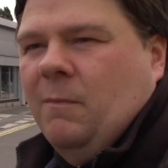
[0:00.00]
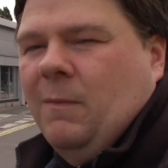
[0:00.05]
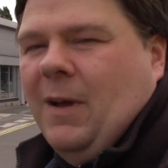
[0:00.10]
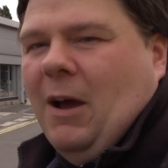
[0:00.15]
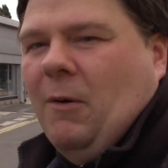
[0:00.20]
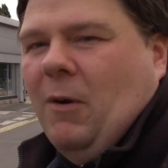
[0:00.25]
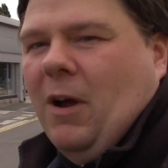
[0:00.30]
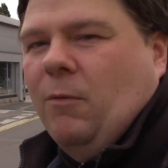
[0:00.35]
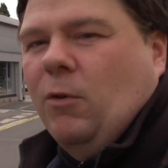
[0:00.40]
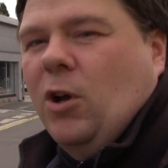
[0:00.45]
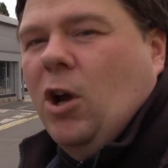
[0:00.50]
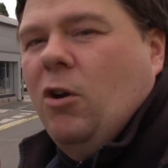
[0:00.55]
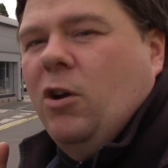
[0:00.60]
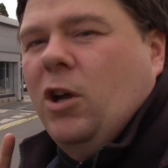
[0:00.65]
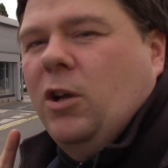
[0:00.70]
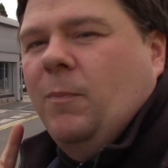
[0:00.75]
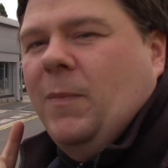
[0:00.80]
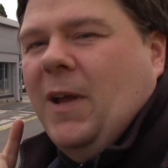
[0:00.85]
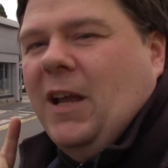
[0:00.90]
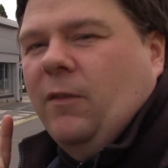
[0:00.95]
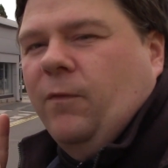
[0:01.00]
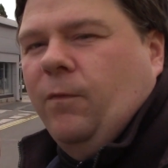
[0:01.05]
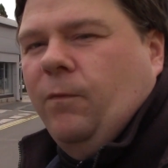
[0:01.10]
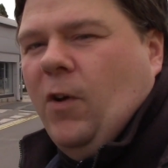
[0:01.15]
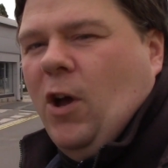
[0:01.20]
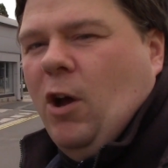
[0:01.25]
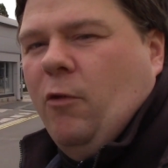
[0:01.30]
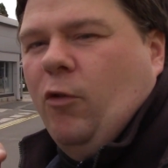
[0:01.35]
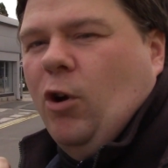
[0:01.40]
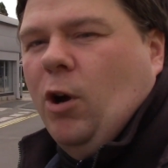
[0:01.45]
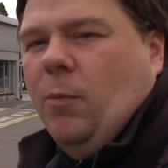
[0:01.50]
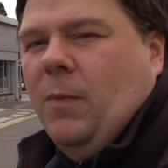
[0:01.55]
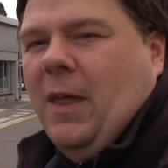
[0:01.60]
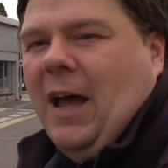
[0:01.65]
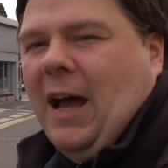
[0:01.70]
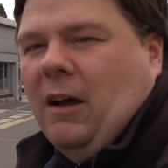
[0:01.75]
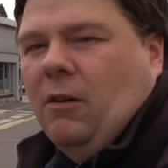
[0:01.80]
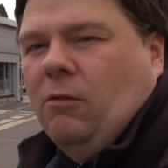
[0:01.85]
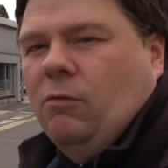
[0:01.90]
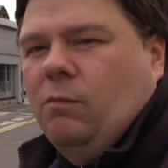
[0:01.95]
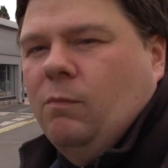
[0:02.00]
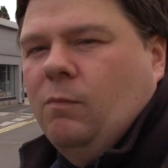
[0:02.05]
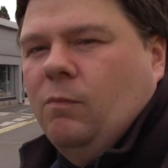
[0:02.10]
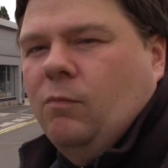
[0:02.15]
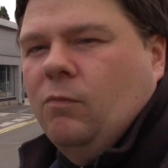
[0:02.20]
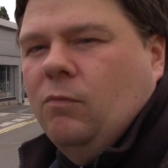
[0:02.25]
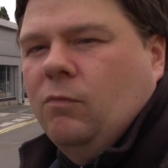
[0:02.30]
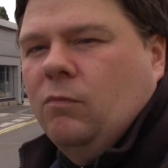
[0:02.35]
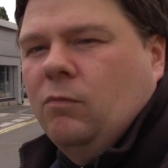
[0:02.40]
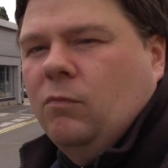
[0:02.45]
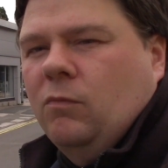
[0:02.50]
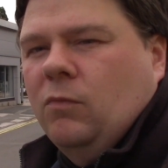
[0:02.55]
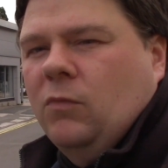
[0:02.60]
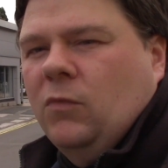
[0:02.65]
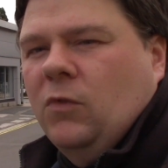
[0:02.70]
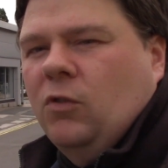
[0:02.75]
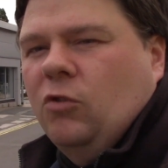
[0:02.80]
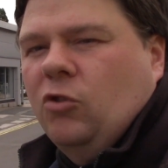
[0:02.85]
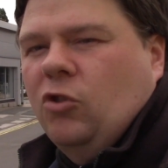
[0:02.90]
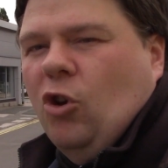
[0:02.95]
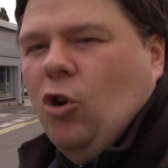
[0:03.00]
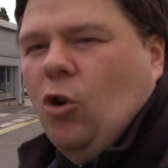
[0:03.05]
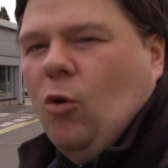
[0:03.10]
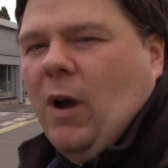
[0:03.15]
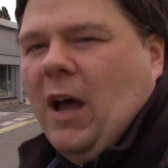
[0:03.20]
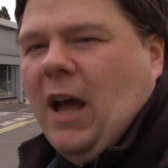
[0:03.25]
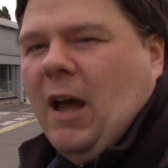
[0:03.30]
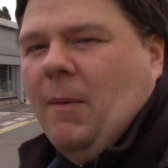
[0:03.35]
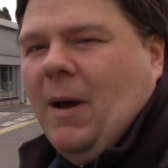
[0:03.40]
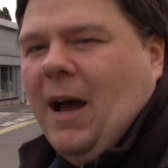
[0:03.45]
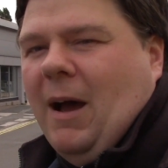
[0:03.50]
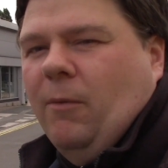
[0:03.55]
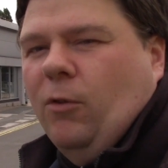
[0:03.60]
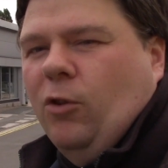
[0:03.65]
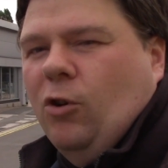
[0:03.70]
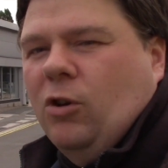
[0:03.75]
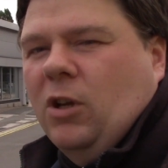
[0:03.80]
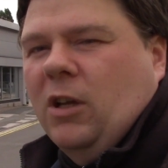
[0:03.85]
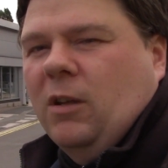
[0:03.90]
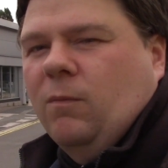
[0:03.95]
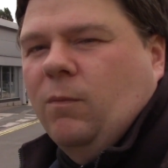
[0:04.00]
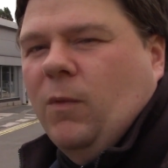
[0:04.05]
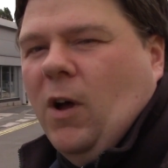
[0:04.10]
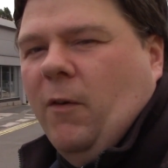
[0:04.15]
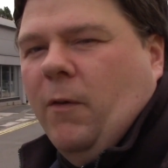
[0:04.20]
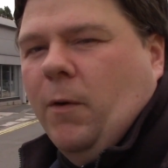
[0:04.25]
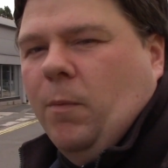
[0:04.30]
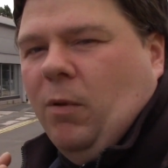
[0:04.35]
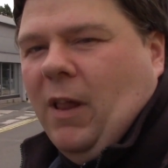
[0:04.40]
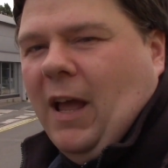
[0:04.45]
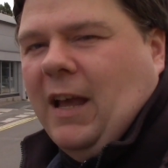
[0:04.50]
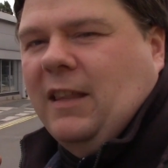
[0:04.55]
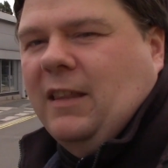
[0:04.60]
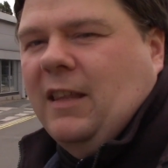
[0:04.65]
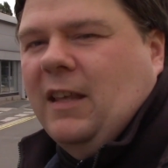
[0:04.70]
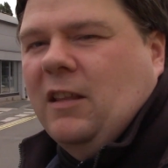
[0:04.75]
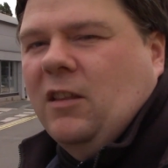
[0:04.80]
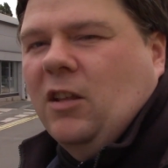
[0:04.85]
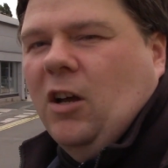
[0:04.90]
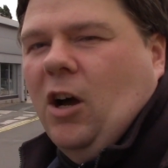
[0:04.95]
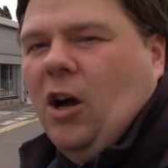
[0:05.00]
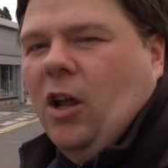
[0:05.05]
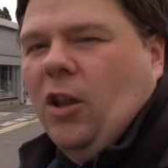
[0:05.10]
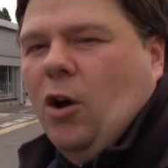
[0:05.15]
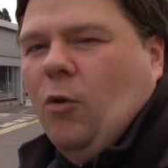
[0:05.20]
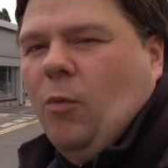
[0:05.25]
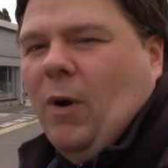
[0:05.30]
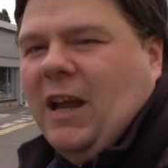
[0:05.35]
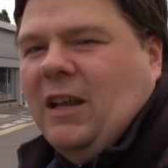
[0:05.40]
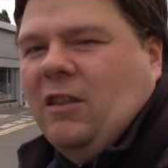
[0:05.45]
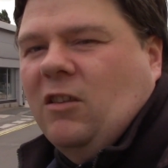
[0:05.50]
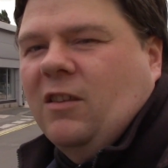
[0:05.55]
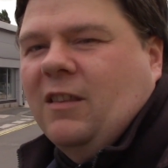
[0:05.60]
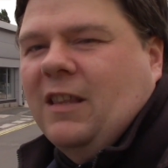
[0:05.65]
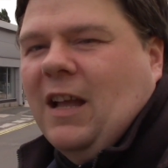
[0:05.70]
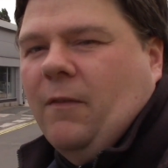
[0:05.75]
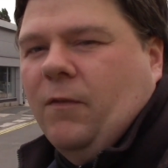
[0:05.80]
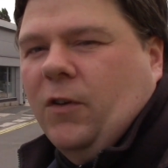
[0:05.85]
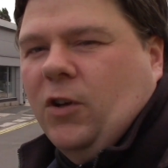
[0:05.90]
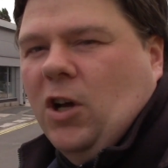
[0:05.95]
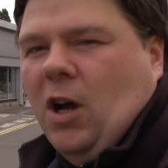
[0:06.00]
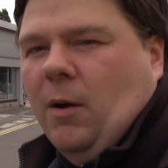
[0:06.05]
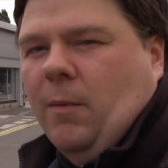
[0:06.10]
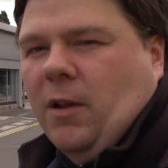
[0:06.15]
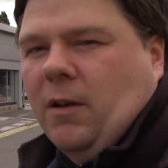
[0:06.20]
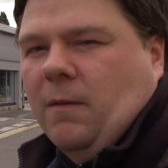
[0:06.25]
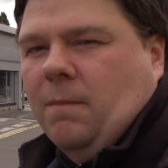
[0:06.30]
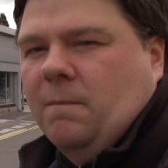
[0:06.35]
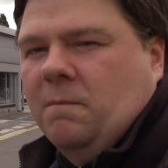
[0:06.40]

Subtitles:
But anyway, we're going a bit further up now to have a look at other places on our way to Stafford Common.